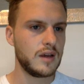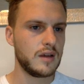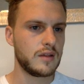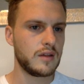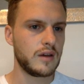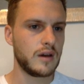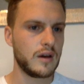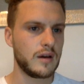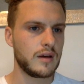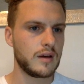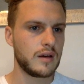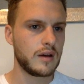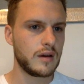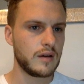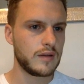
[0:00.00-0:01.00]
The
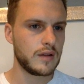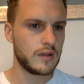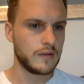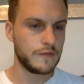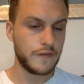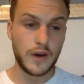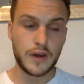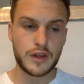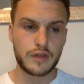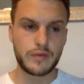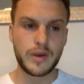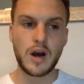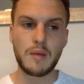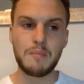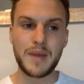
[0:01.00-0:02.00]
first
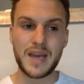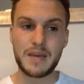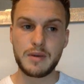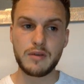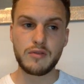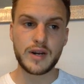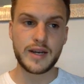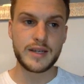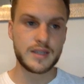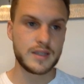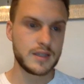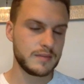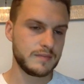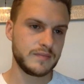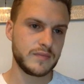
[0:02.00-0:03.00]
3 are baby
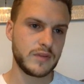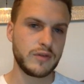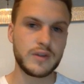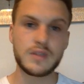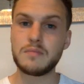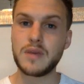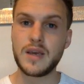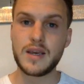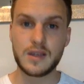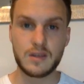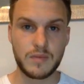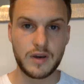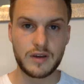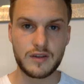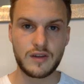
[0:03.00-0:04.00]
related. The reason being
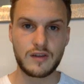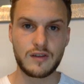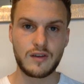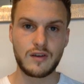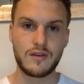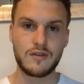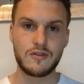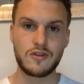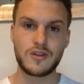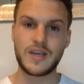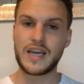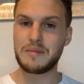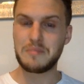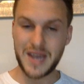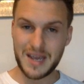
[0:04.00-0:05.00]
is my sister just
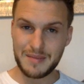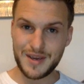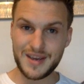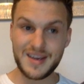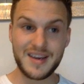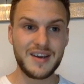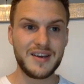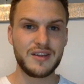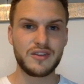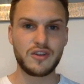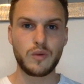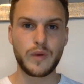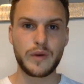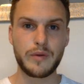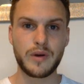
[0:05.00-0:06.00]
had a baby,
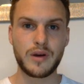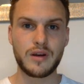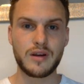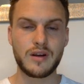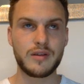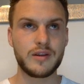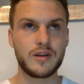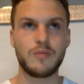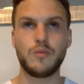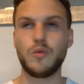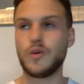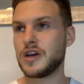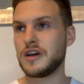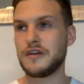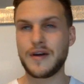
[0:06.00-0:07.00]
so we were
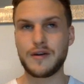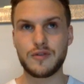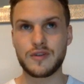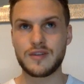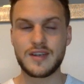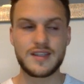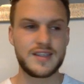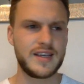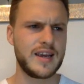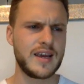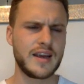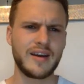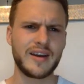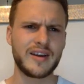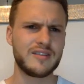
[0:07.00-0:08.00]
walking around all the city,
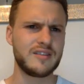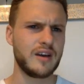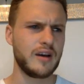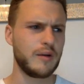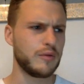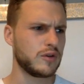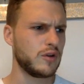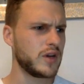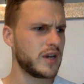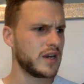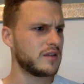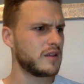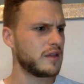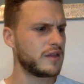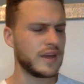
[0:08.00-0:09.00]
and I was looking
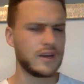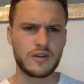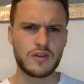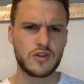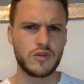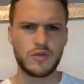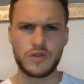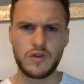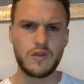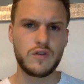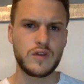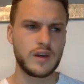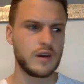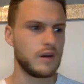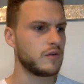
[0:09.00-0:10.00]
at the things that she was
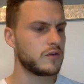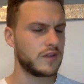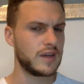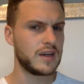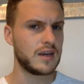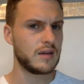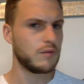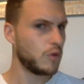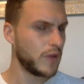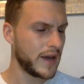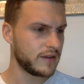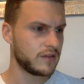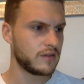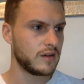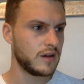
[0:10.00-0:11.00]
using, and I was thinking, well,
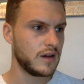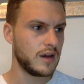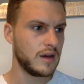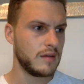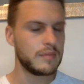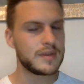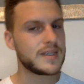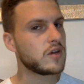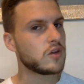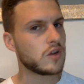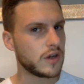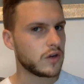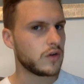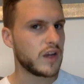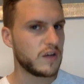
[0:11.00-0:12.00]
that's
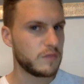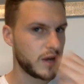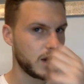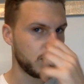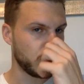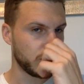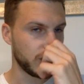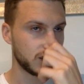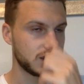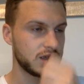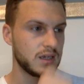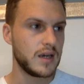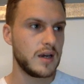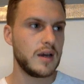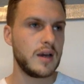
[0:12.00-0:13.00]
potentially a good FBA product.
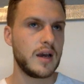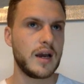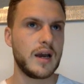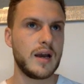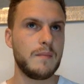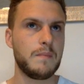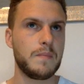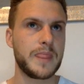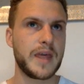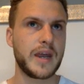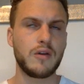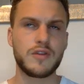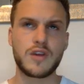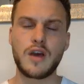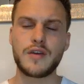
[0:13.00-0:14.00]
And I
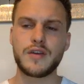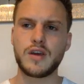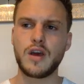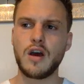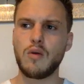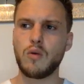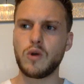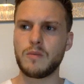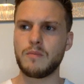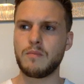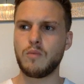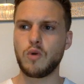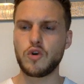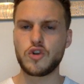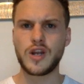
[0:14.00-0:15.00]
was asking her
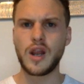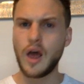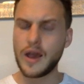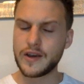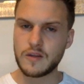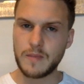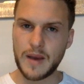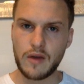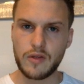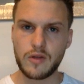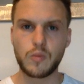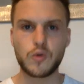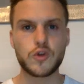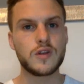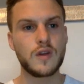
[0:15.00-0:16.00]
what she likes about
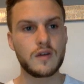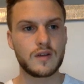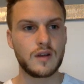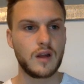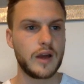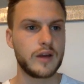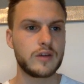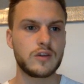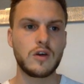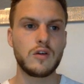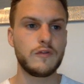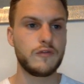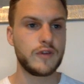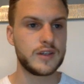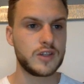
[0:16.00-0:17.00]
them, what she doesn't like.
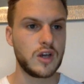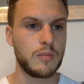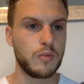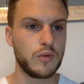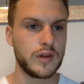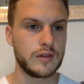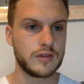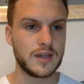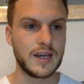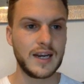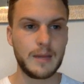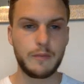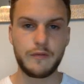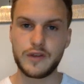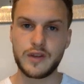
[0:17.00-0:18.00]
So, for example, there was a
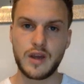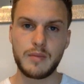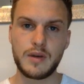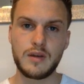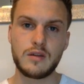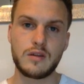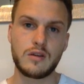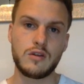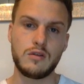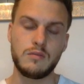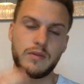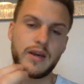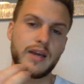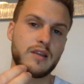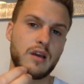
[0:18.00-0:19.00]
clip for dummies. So you
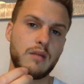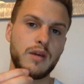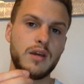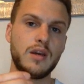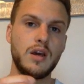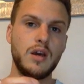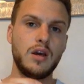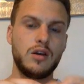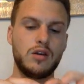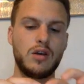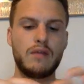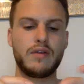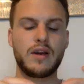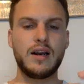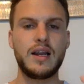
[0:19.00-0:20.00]
get a dummy, you
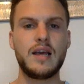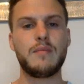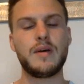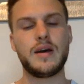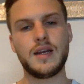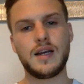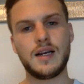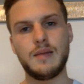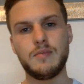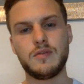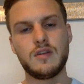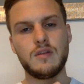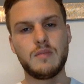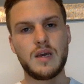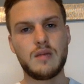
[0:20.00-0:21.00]
have a clip, and it clips
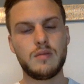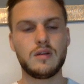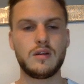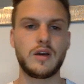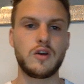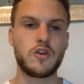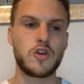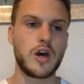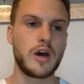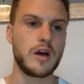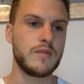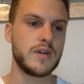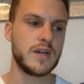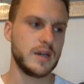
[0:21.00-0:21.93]
to the baby's like shirt.